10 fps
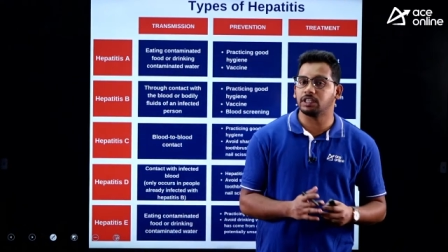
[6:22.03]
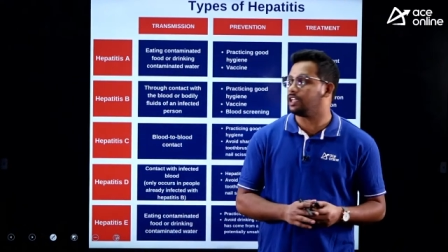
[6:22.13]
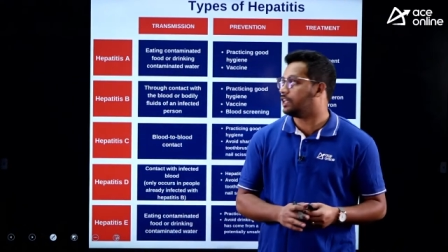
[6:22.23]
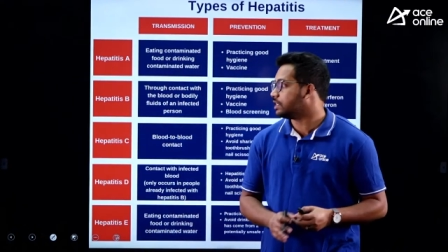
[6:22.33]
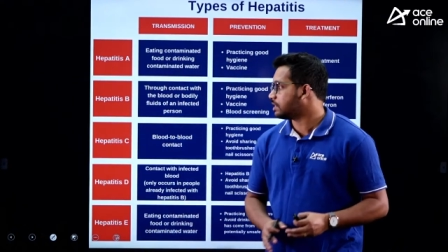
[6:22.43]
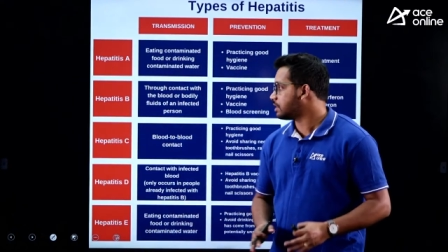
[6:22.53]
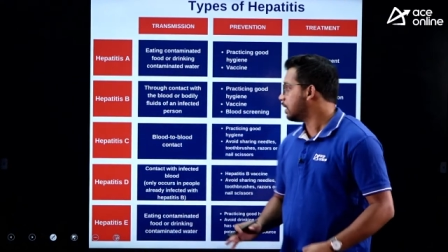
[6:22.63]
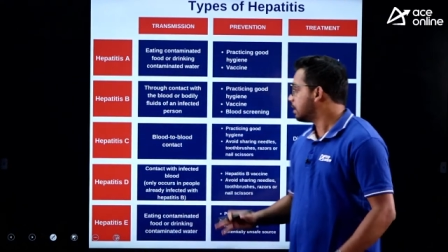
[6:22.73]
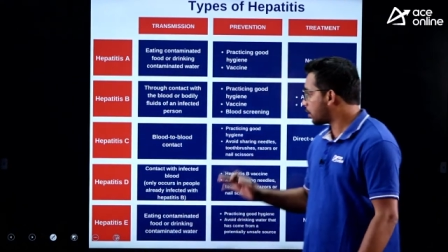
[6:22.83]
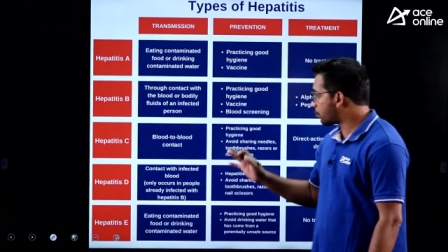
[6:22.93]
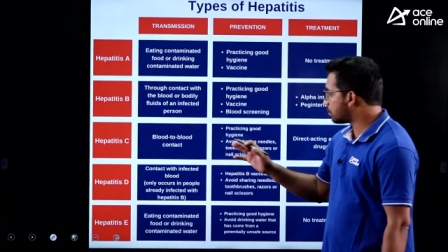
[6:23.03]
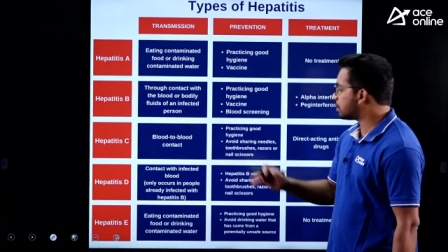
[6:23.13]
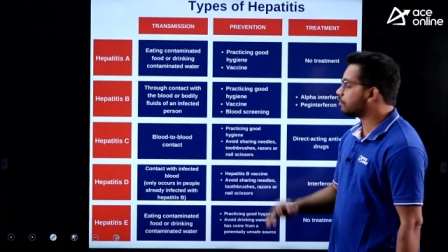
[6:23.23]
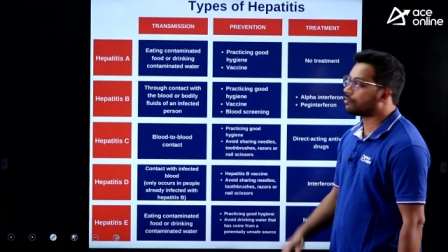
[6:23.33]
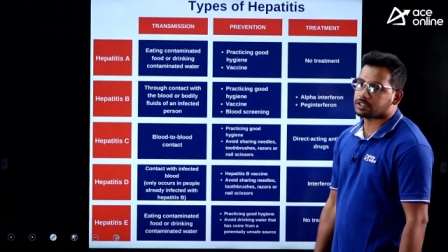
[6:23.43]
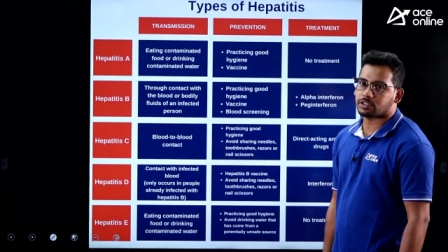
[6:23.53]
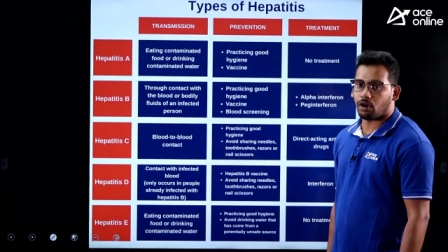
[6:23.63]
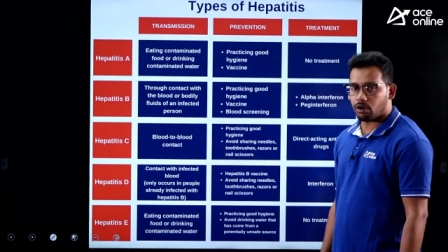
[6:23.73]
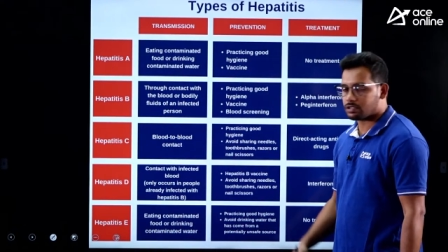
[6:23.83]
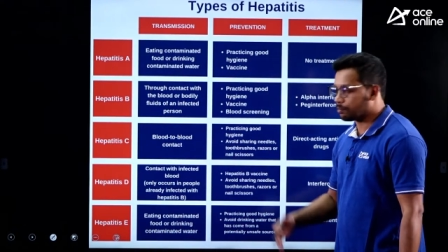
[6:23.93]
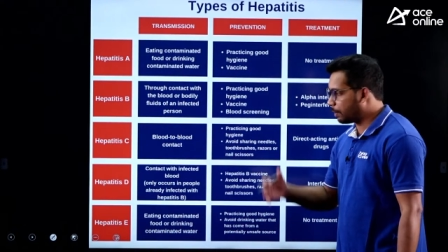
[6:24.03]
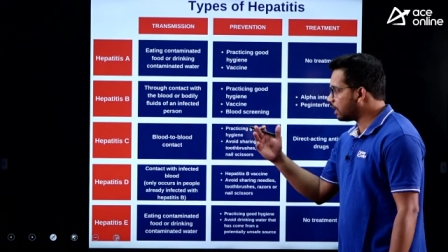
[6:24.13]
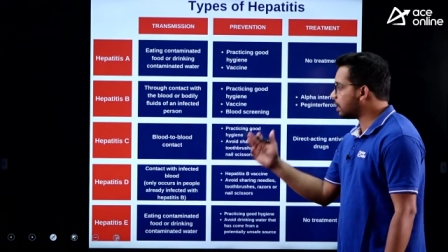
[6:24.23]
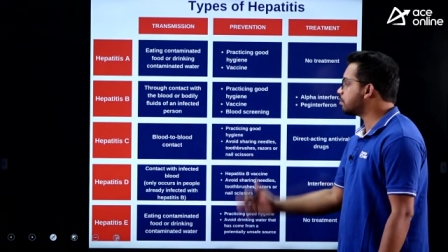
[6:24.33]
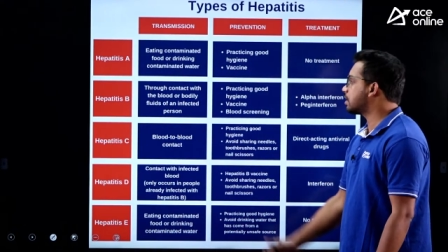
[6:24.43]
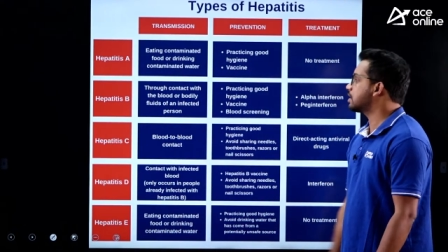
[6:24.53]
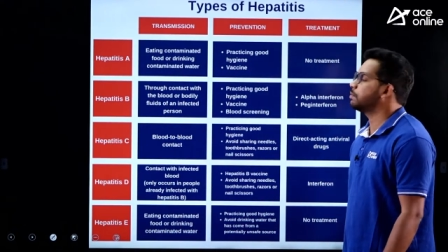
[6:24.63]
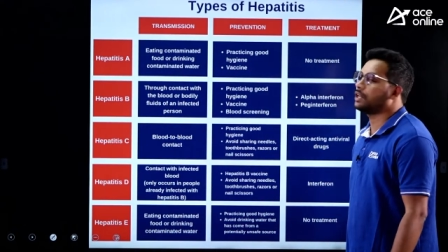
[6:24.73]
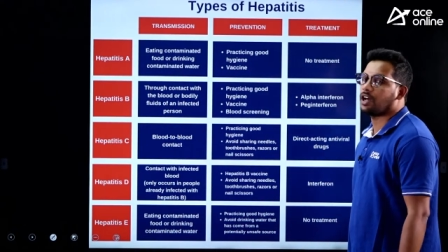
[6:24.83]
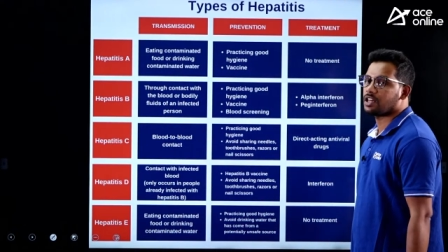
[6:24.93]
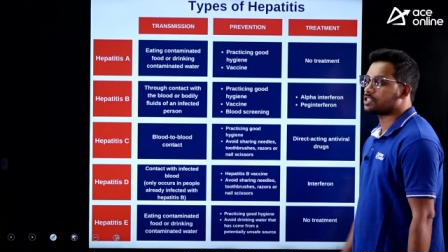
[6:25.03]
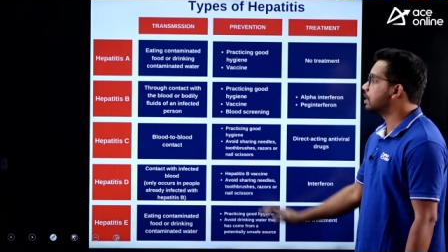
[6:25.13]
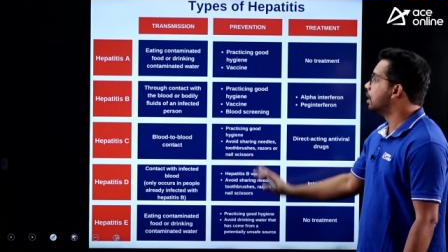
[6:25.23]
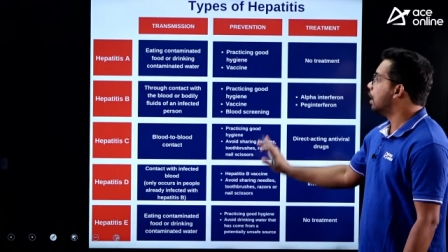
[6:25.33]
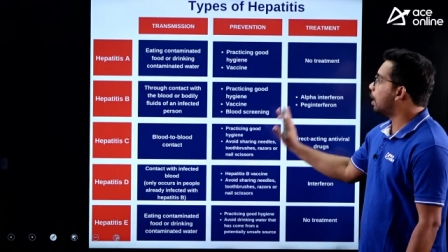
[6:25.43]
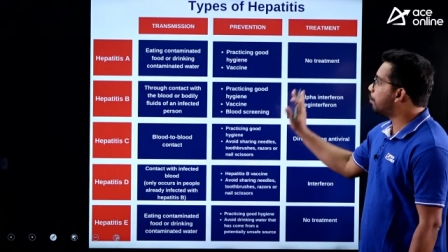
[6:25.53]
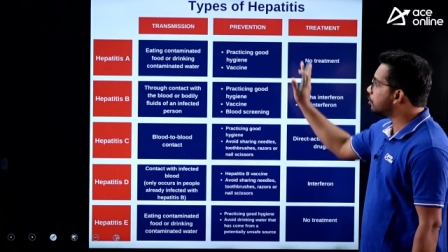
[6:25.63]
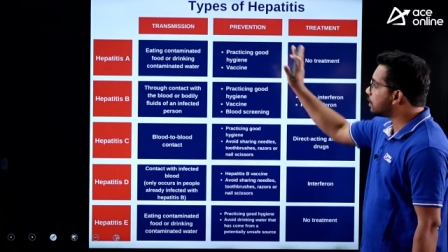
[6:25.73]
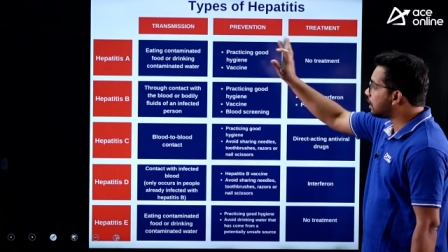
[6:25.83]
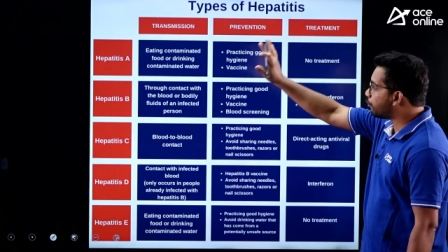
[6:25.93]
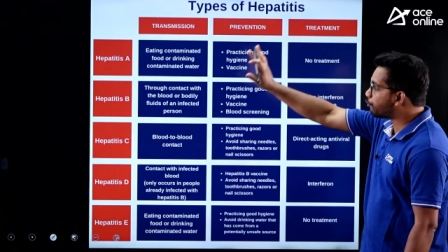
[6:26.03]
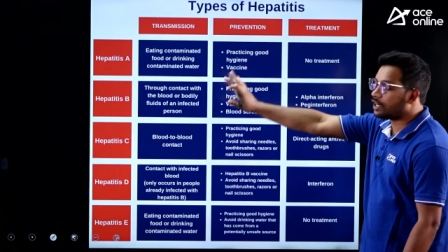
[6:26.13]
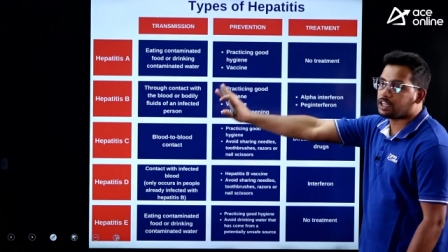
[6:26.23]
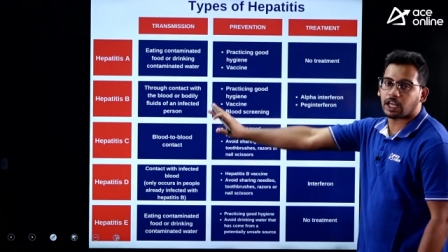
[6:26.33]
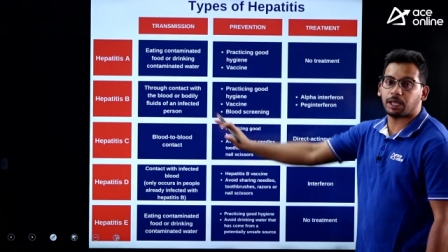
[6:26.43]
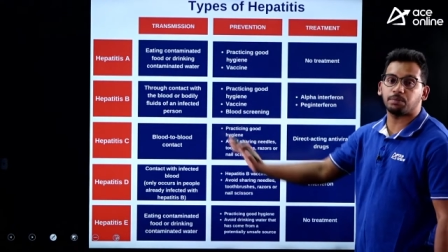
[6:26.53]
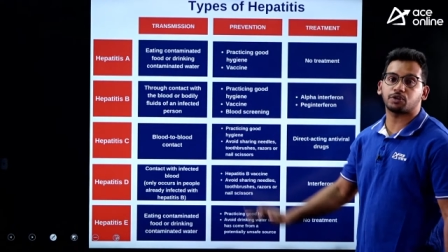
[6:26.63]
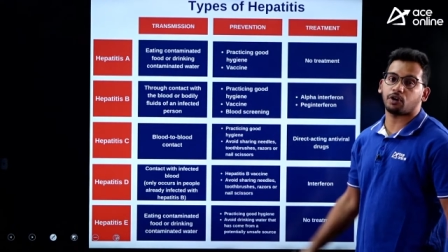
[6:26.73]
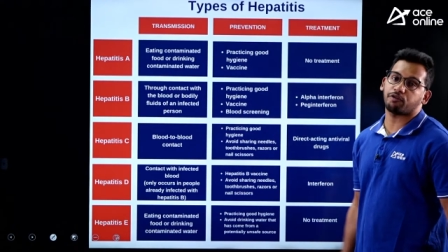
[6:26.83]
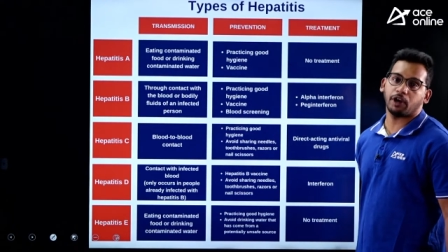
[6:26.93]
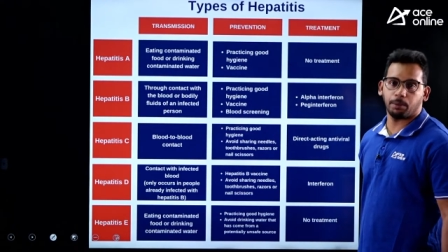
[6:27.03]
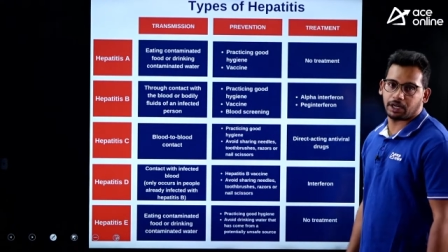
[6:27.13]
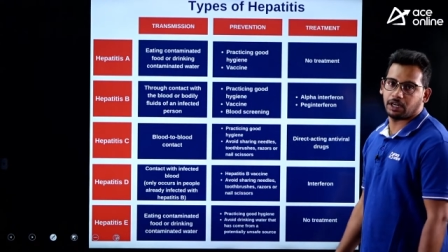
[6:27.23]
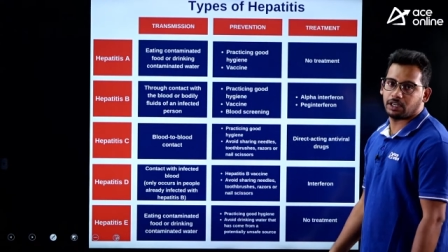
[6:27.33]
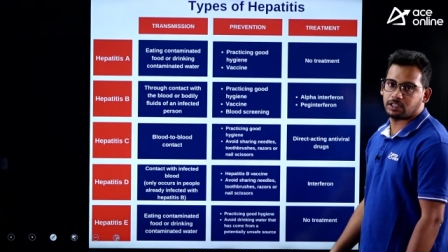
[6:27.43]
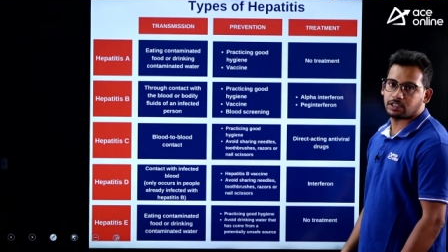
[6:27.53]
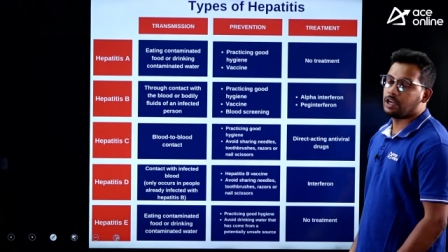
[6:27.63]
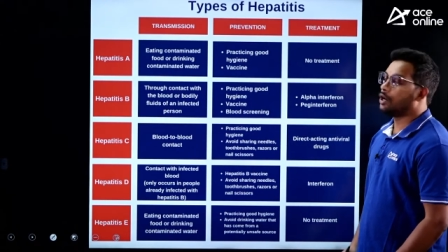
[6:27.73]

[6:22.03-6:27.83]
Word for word: thing is the question was many times has been asked about the different types of hepatitis,